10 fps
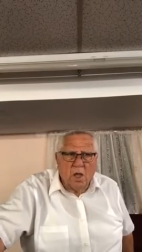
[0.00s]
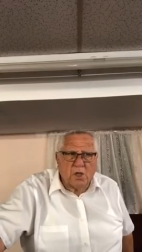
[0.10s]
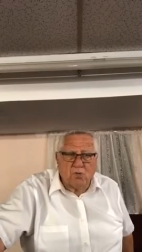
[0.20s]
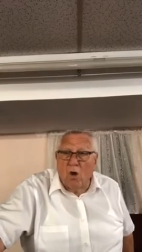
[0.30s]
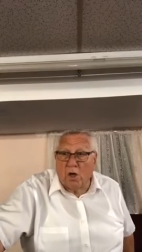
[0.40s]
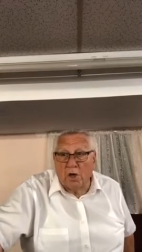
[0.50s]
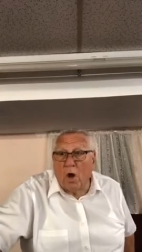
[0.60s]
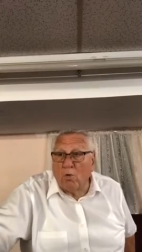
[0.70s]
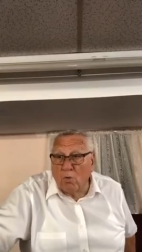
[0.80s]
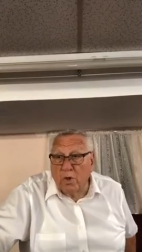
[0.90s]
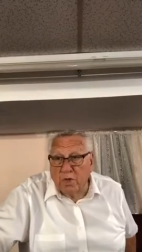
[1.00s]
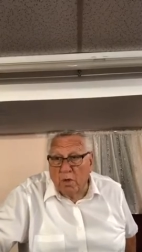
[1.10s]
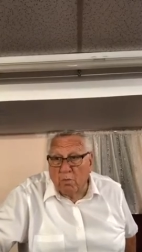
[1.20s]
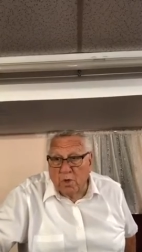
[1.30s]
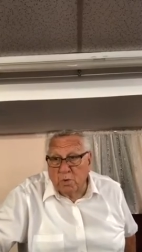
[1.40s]
It struck a note with
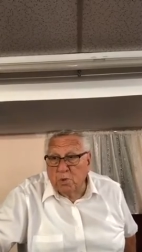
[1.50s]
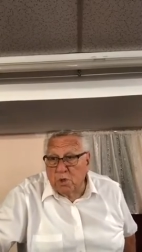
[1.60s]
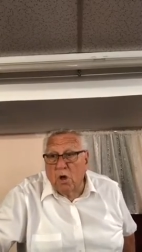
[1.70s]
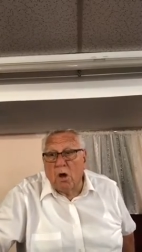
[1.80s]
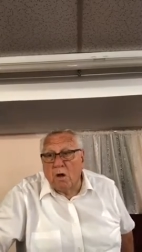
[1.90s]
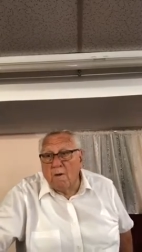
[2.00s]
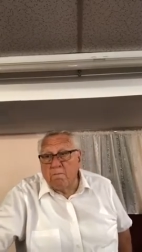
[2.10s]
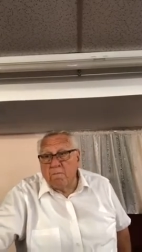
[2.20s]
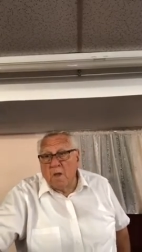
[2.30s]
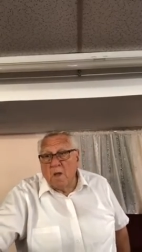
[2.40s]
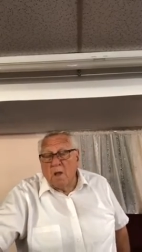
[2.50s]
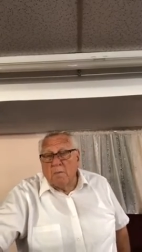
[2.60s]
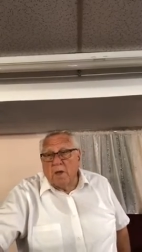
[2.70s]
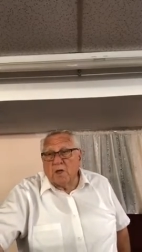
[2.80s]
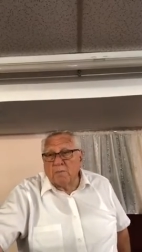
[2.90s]
them, which was good
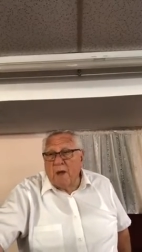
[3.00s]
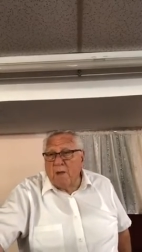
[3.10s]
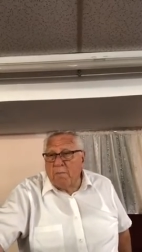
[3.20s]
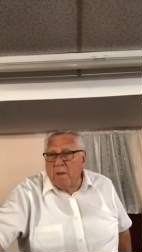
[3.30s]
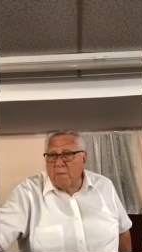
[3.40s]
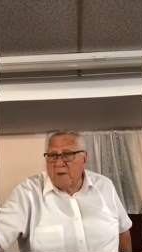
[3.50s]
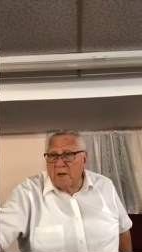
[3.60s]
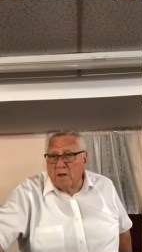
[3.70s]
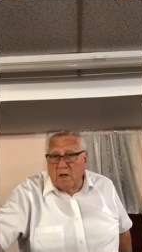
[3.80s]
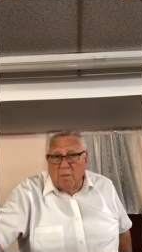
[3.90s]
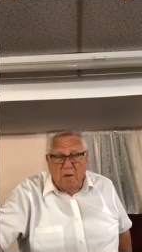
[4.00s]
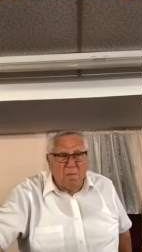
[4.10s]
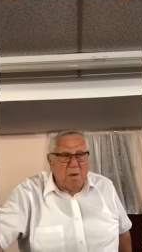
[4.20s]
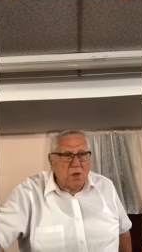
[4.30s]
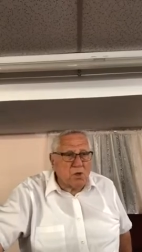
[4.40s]
because many people that'll give me
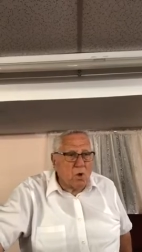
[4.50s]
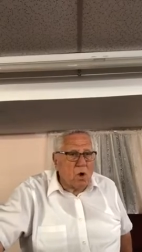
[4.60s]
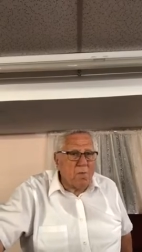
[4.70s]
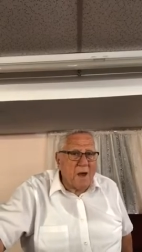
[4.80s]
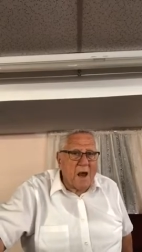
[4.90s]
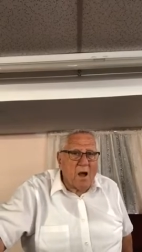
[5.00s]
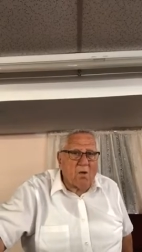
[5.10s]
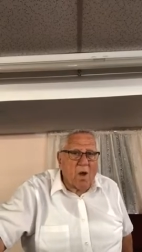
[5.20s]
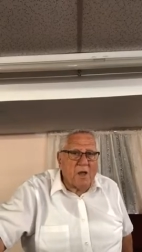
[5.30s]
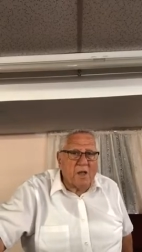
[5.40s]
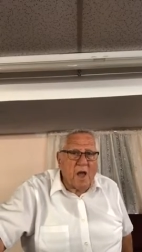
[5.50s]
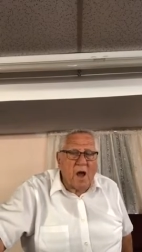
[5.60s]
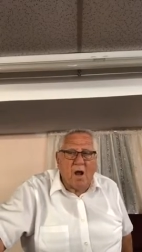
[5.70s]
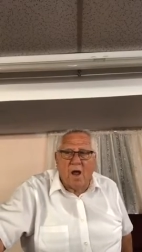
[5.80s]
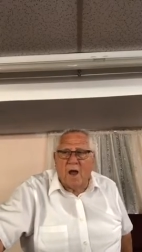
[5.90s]
a big story about how great they
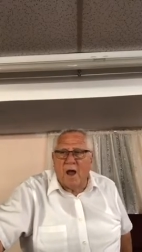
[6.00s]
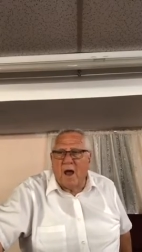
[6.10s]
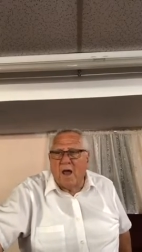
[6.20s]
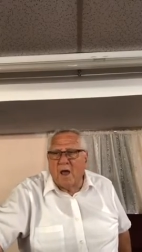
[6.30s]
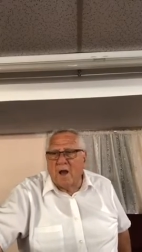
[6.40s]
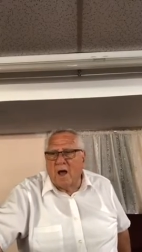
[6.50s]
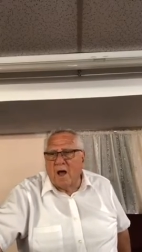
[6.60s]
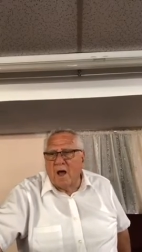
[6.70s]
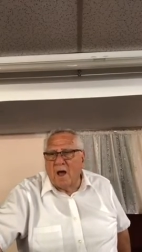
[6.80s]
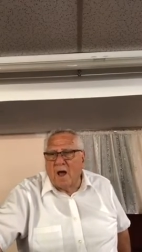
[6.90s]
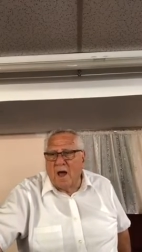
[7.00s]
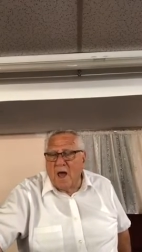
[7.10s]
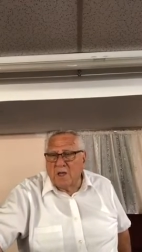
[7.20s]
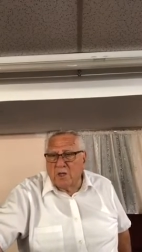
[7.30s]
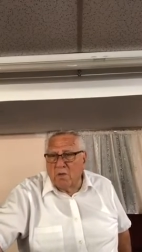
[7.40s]
are, and I and I, I
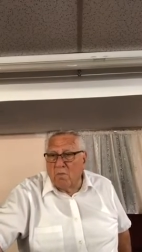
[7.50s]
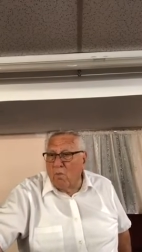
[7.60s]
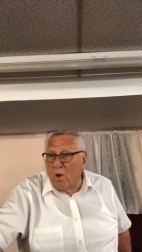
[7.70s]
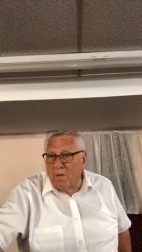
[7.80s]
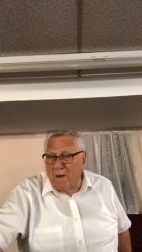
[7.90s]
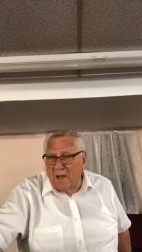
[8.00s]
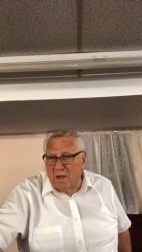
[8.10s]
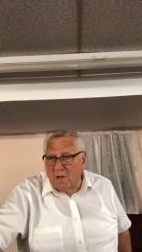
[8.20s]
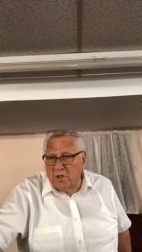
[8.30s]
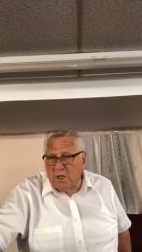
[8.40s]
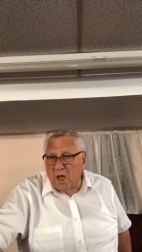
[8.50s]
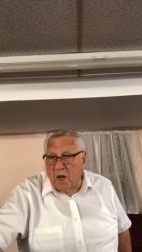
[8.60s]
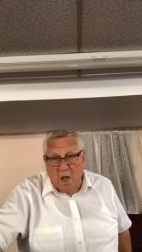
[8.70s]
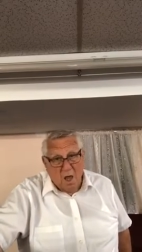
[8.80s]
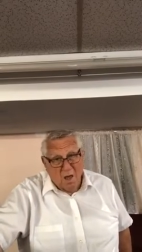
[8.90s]
ask them what about their
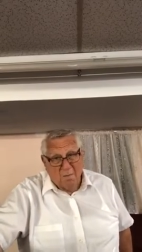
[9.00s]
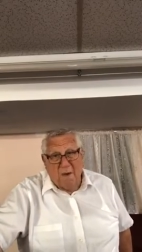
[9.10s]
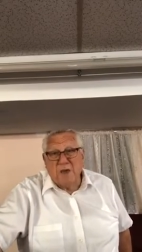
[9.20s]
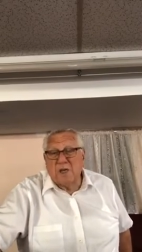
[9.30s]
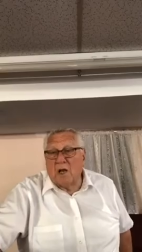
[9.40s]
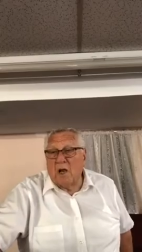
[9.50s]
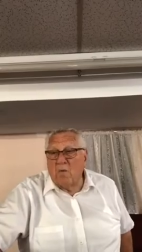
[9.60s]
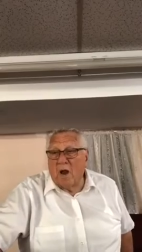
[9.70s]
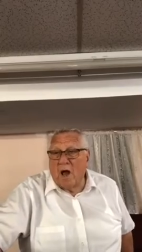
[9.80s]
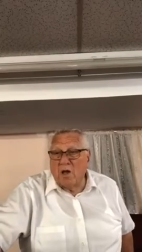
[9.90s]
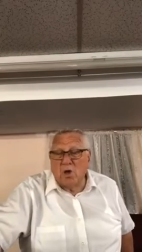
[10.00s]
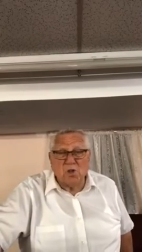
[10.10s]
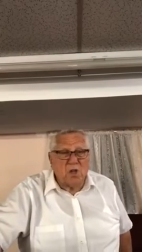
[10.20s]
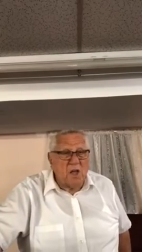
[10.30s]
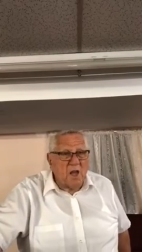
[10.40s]
sin. Basically, what I
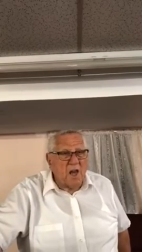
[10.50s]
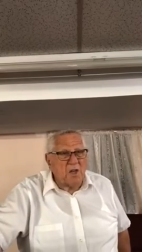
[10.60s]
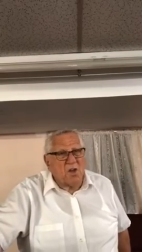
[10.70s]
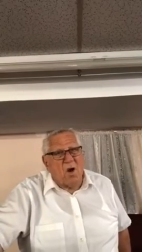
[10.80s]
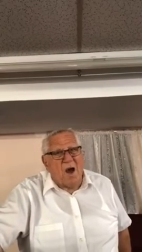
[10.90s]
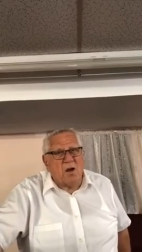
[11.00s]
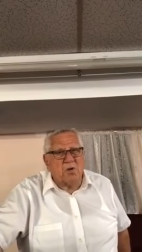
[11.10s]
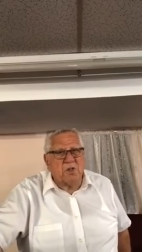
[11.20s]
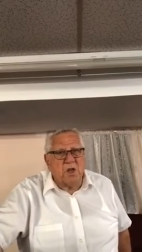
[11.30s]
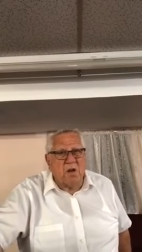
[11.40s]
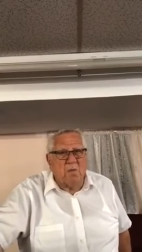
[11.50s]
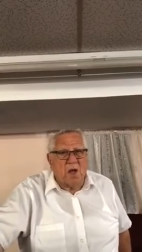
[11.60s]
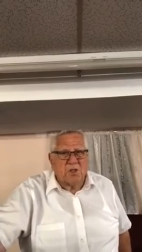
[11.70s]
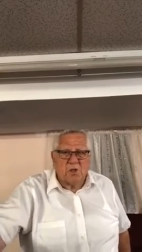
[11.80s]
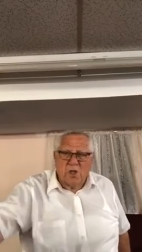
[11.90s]
usually get is, "Oh, I don't sin
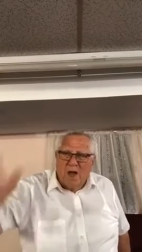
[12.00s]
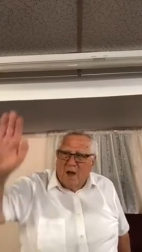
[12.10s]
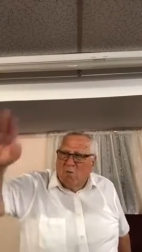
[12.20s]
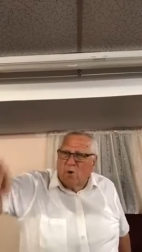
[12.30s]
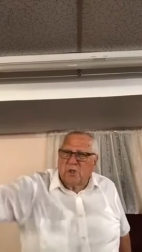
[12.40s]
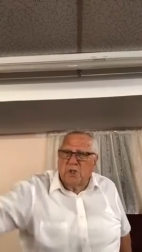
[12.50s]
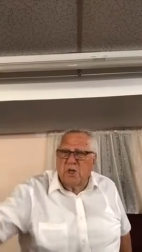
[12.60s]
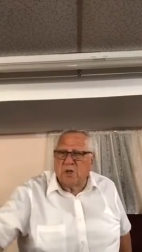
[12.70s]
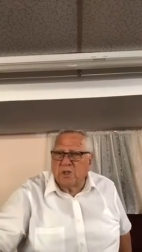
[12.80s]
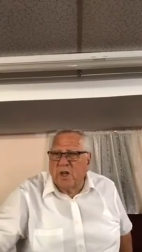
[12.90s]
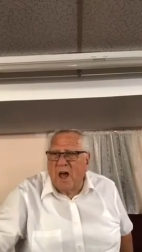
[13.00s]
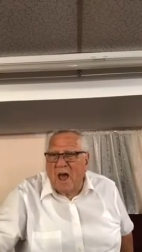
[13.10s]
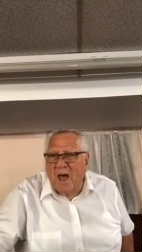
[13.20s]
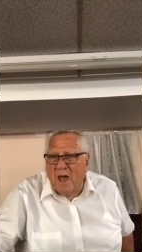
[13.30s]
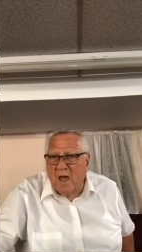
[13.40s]
much. There's a lot worse sinners than
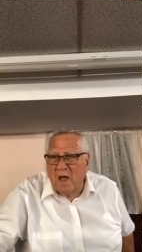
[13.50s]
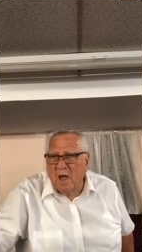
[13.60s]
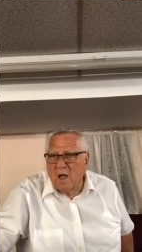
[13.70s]
I."